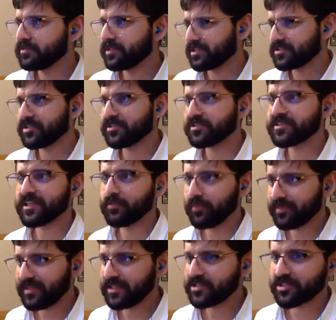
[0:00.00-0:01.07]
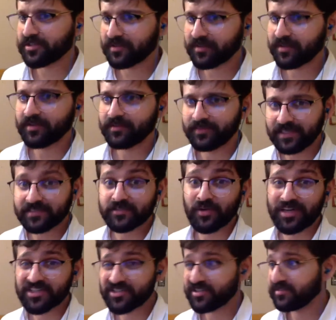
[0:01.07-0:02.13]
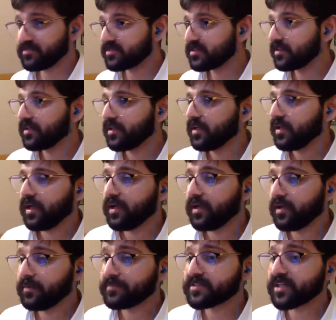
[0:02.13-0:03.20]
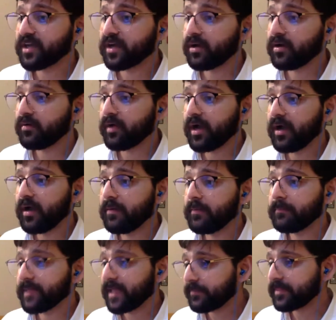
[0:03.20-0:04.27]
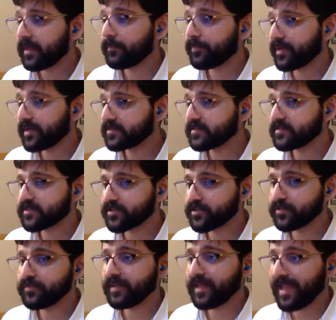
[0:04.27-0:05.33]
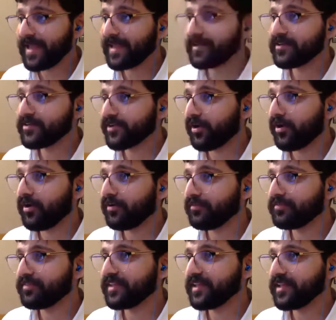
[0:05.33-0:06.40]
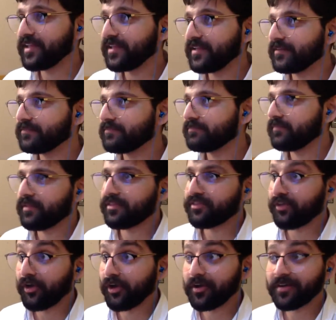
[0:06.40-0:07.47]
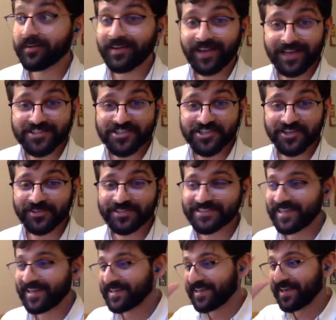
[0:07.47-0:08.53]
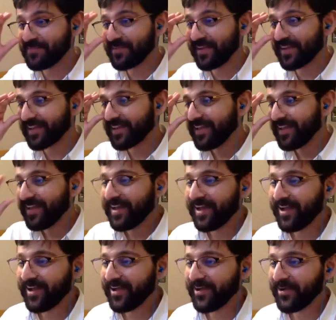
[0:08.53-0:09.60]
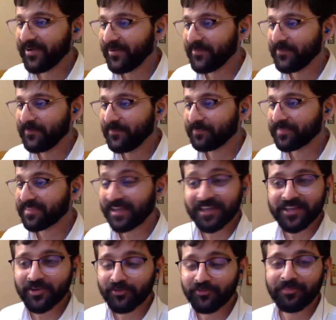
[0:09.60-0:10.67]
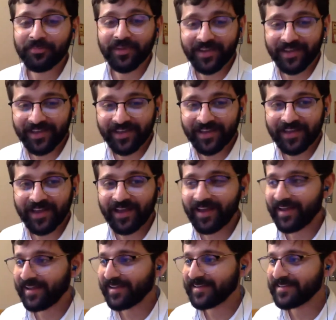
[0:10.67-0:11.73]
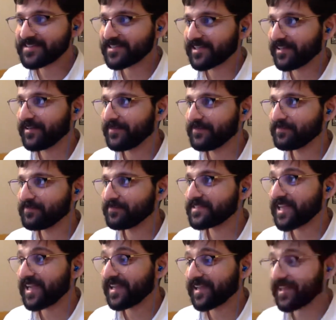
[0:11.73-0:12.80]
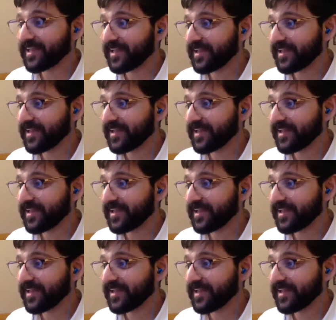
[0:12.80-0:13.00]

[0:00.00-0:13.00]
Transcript: discussing with each other these questions. That brings us to the end of the third lecture with Stackademic. Thank you all for being here, and take